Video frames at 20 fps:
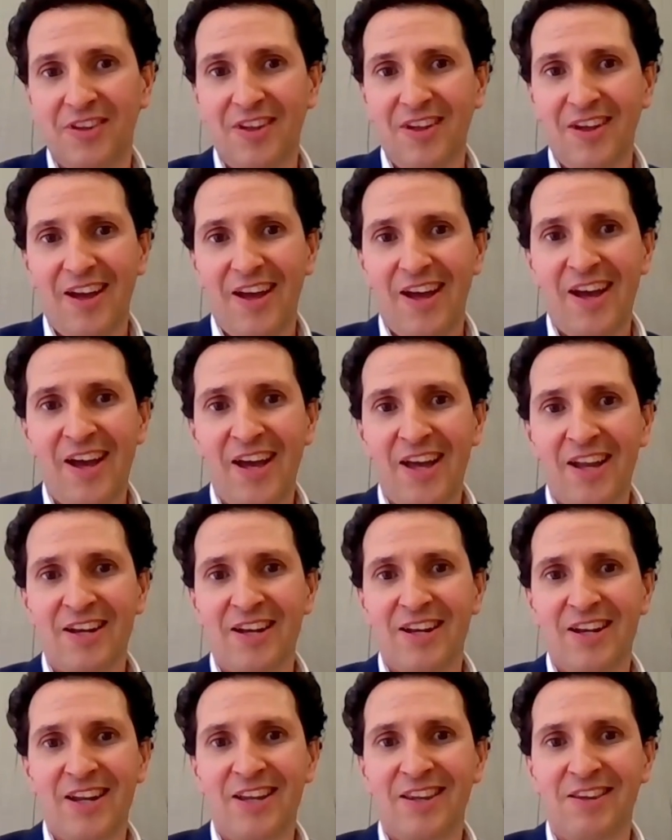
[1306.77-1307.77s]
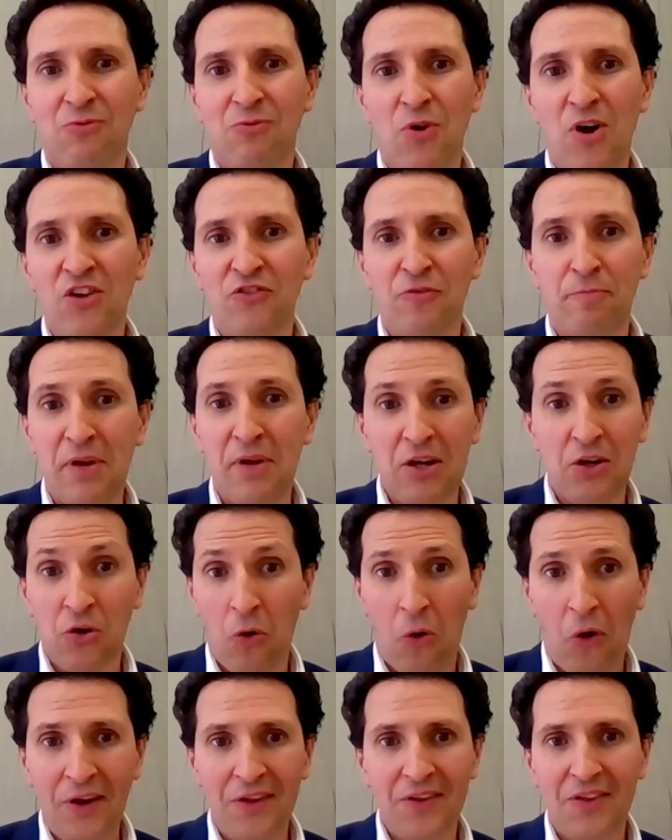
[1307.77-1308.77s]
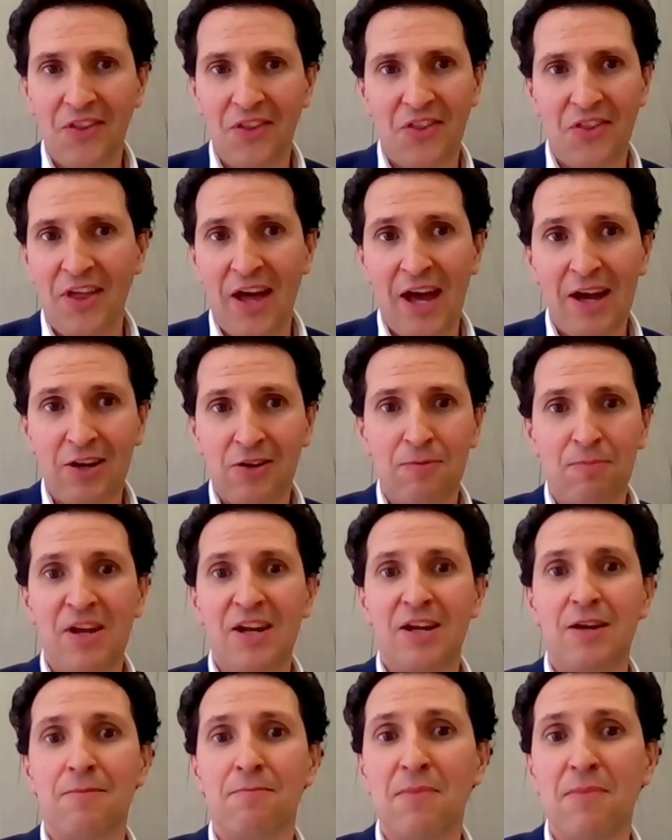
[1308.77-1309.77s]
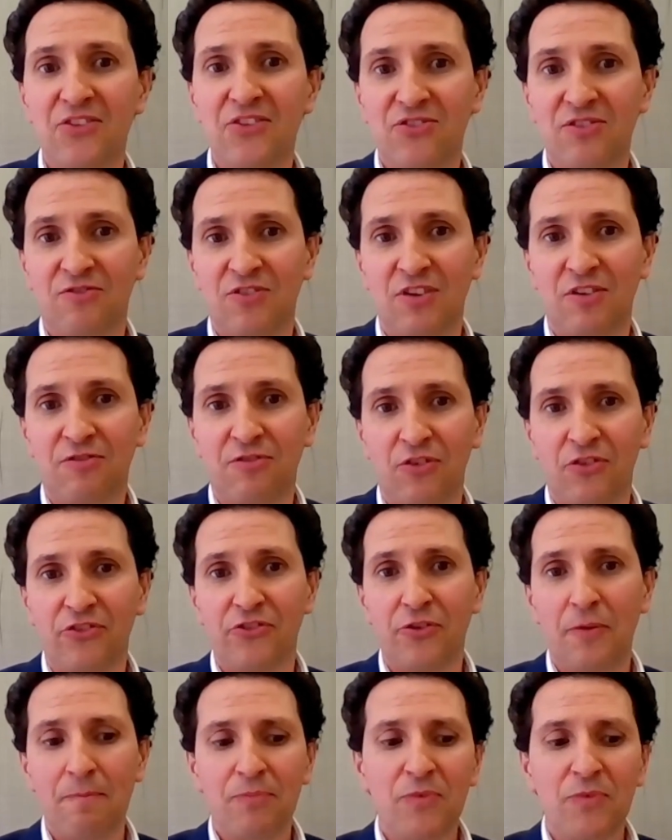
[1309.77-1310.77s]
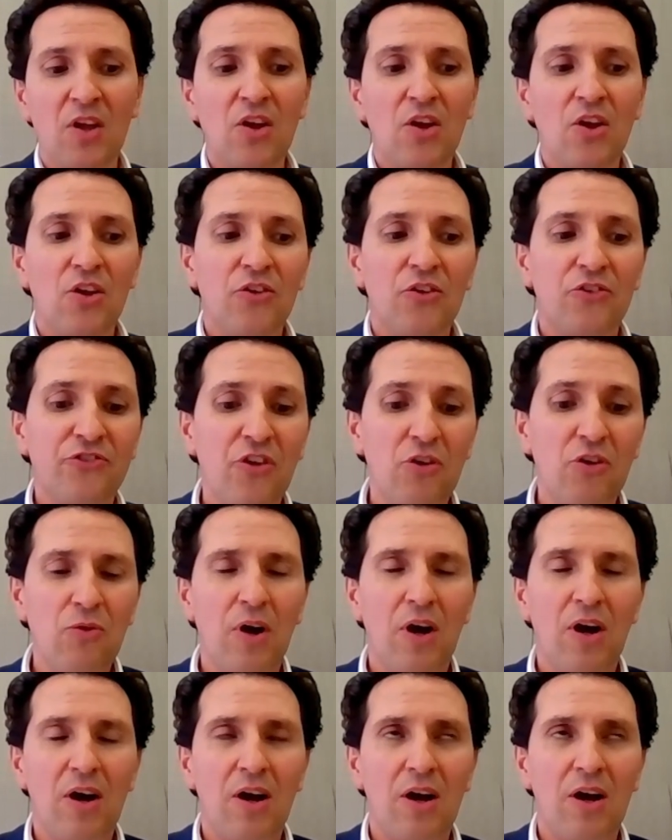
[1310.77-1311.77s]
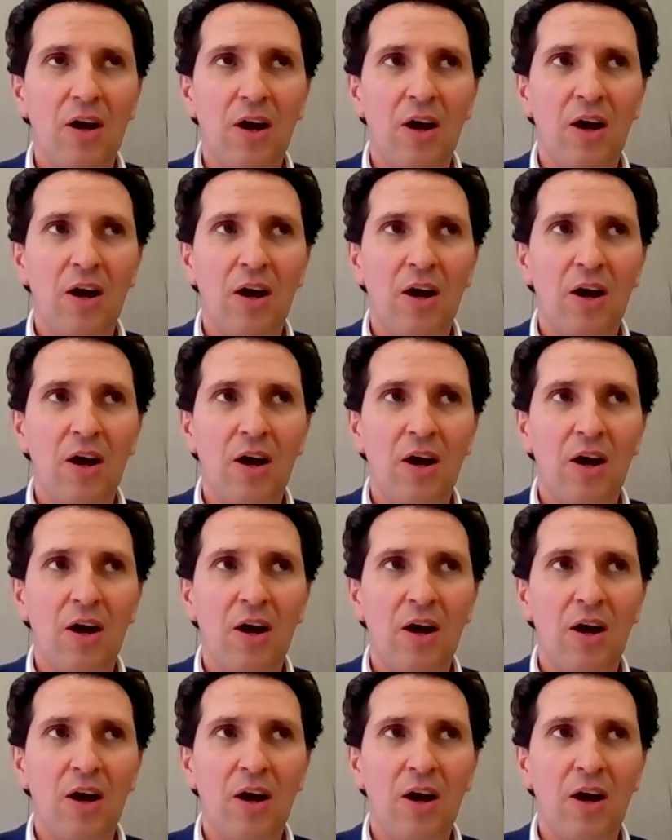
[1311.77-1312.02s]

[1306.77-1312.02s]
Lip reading: In the world of Bitcoin, that could make a massive difference. So